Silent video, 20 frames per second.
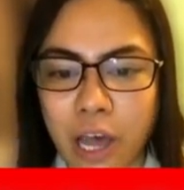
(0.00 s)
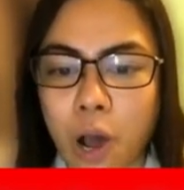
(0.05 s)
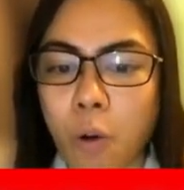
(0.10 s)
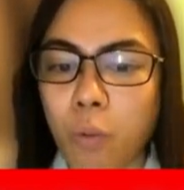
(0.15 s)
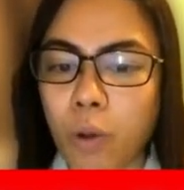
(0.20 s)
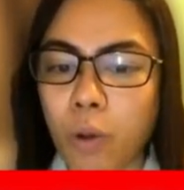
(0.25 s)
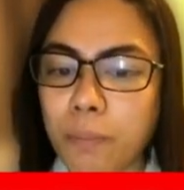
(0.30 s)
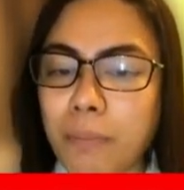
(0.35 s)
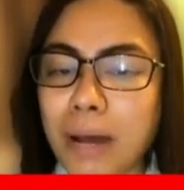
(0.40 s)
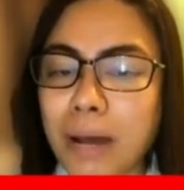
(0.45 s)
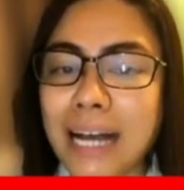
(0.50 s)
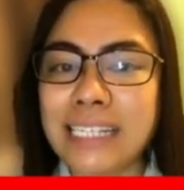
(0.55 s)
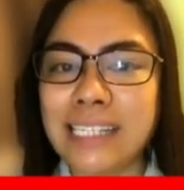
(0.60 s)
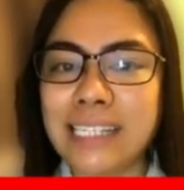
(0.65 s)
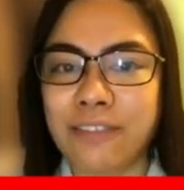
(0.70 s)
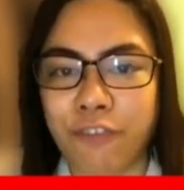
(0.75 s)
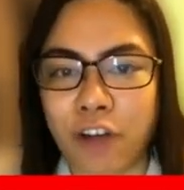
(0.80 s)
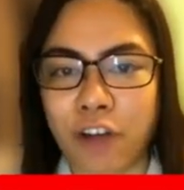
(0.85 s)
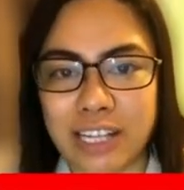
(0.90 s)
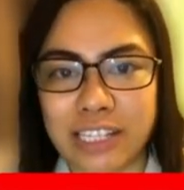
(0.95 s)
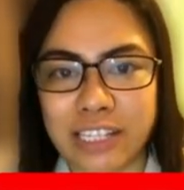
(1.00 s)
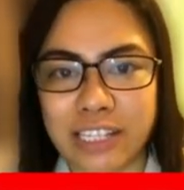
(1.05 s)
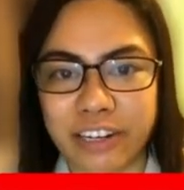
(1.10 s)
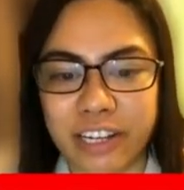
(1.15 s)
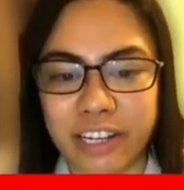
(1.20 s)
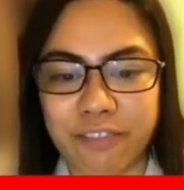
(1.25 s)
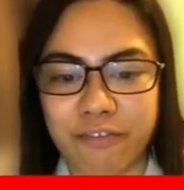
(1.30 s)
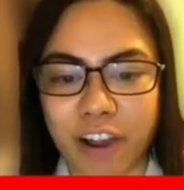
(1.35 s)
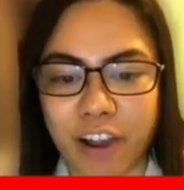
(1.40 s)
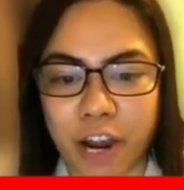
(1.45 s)
We must foster
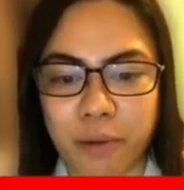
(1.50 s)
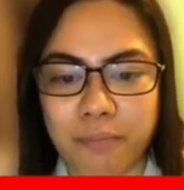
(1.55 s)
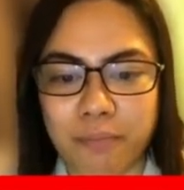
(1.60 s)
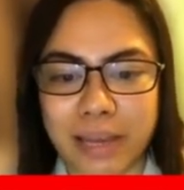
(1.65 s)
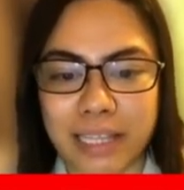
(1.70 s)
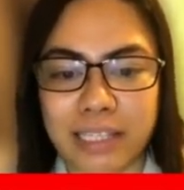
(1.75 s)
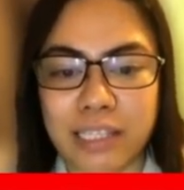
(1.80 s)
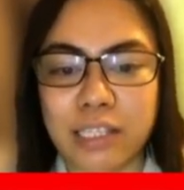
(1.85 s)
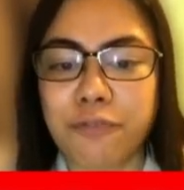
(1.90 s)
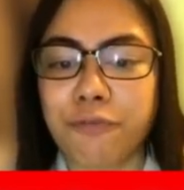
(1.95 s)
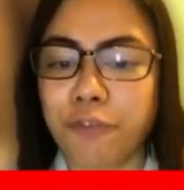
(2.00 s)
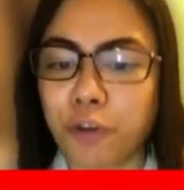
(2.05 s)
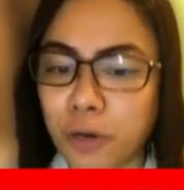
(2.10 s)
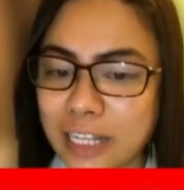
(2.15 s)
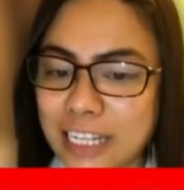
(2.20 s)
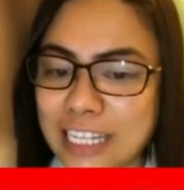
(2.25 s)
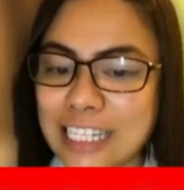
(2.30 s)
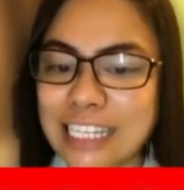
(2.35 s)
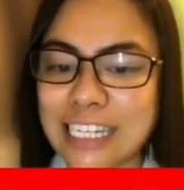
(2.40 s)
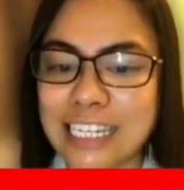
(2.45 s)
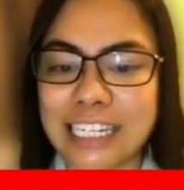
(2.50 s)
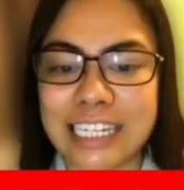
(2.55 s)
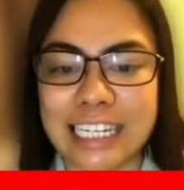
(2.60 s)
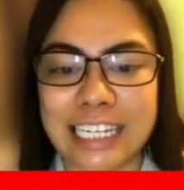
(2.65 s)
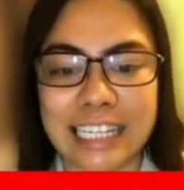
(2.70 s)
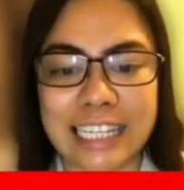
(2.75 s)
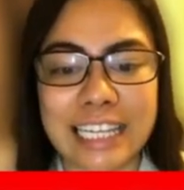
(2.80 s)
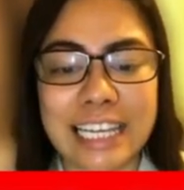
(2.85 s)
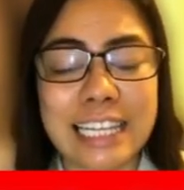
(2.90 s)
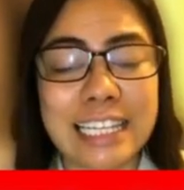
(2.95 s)
environments for
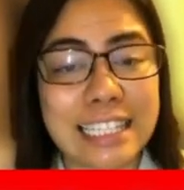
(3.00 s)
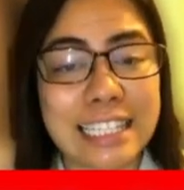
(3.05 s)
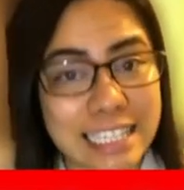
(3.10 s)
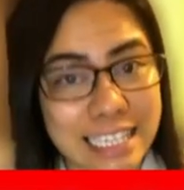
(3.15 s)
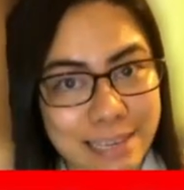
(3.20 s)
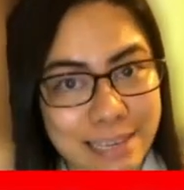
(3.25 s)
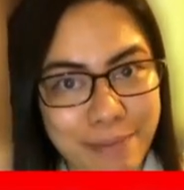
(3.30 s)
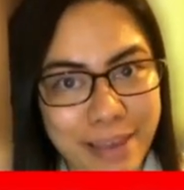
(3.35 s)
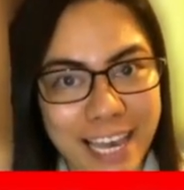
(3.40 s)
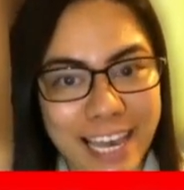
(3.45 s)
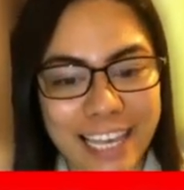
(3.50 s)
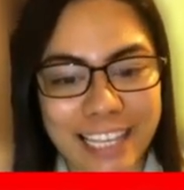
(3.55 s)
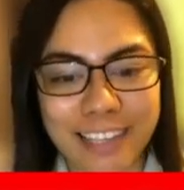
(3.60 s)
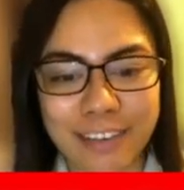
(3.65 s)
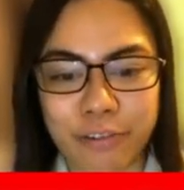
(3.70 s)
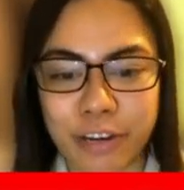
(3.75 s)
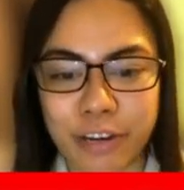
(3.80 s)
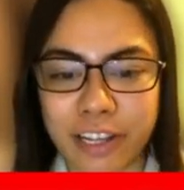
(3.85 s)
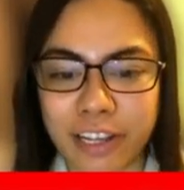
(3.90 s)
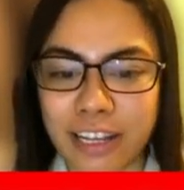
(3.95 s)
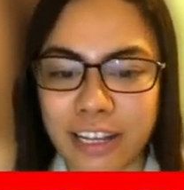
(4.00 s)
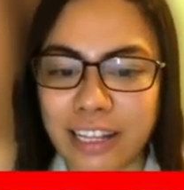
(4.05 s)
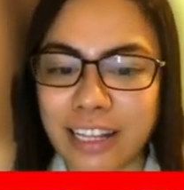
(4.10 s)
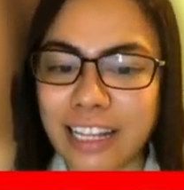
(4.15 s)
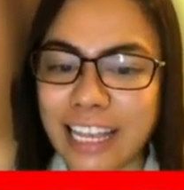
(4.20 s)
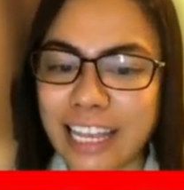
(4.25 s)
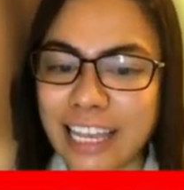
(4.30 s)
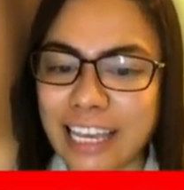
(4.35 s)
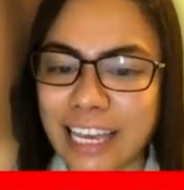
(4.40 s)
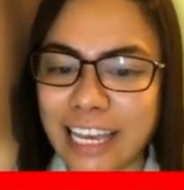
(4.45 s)
discussion, debate, critical
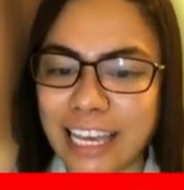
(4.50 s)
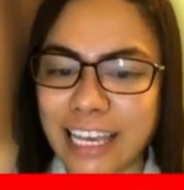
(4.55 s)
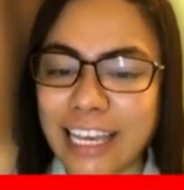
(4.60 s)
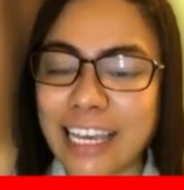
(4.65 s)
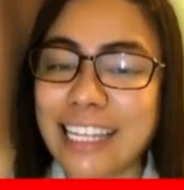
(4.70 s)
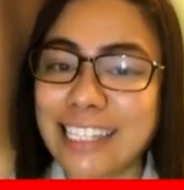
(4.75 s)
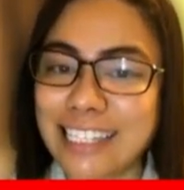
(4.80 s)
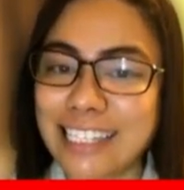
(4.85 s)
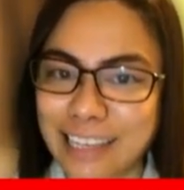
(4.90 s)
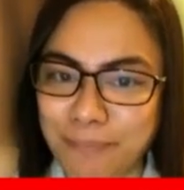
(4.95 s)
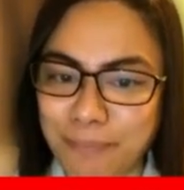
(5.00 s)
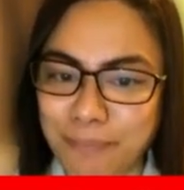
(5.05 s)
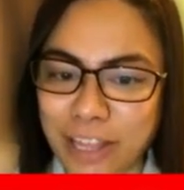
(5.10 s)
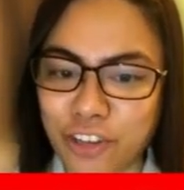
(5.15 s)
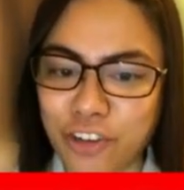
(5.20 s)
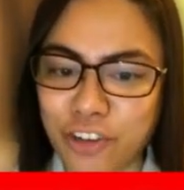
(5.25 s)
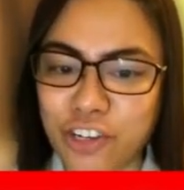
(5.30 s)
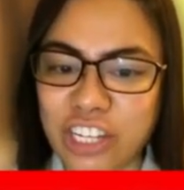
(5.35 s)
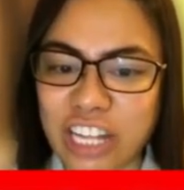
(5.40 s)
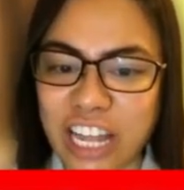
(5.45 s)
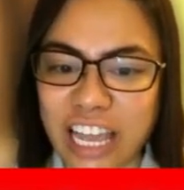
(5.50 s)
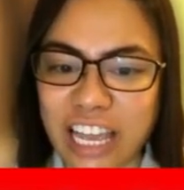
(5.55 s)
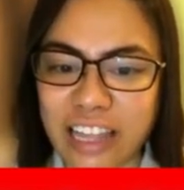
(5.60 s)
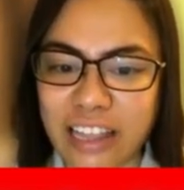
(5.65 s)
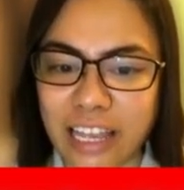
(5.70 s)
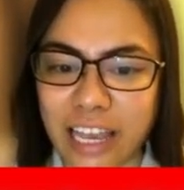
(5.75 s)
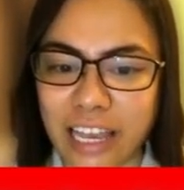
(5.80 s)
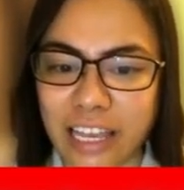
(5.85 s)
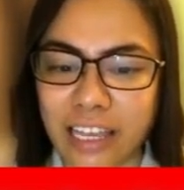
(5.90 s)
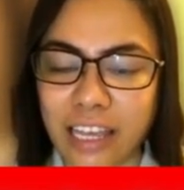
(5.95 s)
thinking, and deep
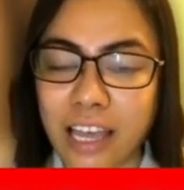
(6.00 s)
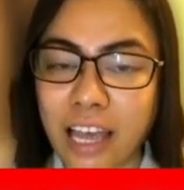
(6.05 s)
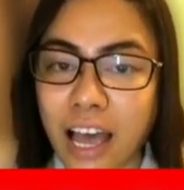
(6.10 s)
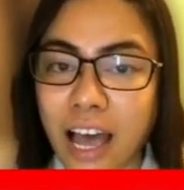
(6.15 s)
understanding.